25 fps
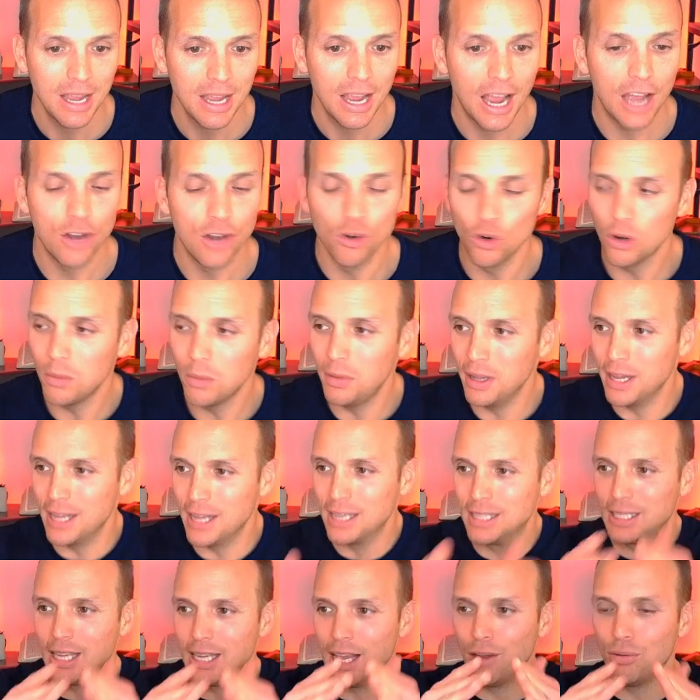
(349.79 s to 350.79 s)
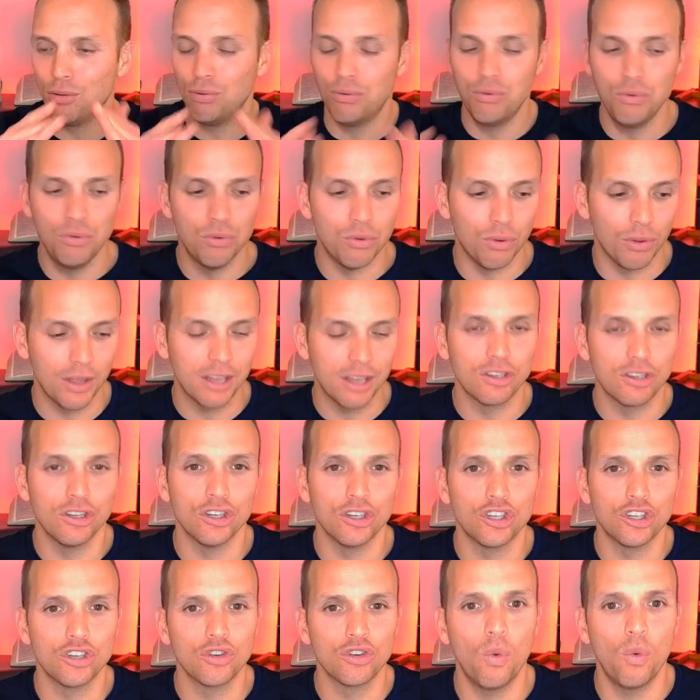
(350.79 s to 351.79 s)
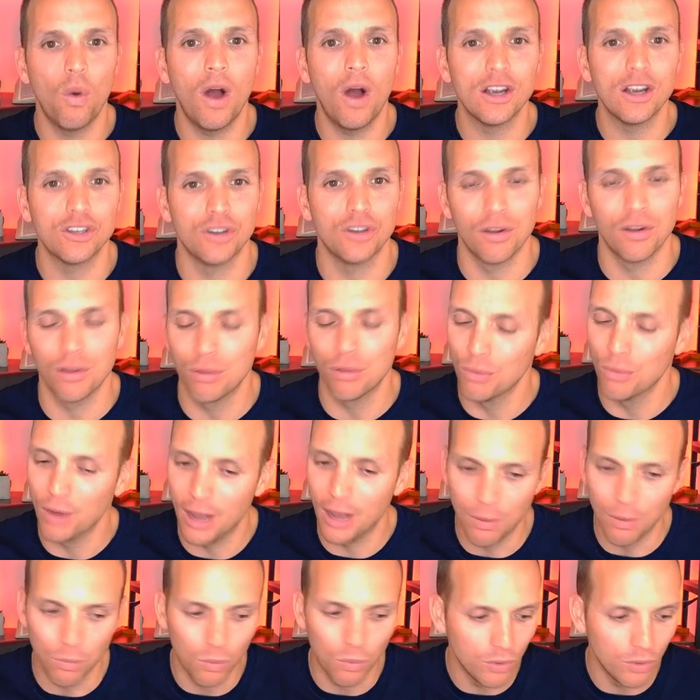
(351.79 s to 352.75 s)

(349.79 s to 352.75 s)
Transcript: And normally I'd say, whew, that's going to squash our threat.